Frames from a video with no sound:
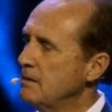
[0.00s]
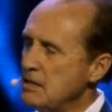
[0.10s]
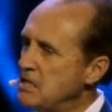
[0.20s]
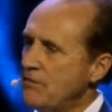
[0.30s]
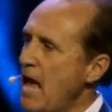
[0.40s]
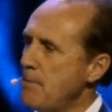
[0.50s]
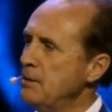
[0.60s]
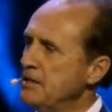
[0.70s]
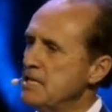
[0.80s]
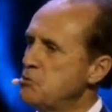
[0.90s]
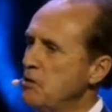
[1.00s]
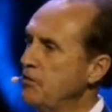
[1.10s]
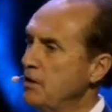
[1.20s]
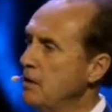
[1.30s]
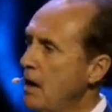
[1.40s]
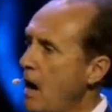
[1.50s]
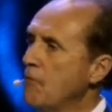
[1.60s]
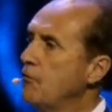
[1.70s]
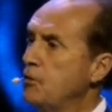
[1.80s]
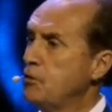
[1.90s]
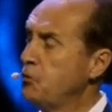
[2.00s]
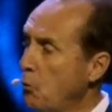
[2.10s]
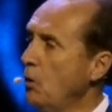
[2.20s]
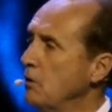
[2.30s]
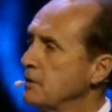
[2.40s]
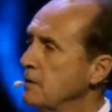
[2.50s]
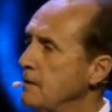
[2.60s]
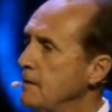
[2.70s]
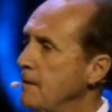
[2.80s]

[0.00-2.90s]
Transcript: That's never happened in the history of the world.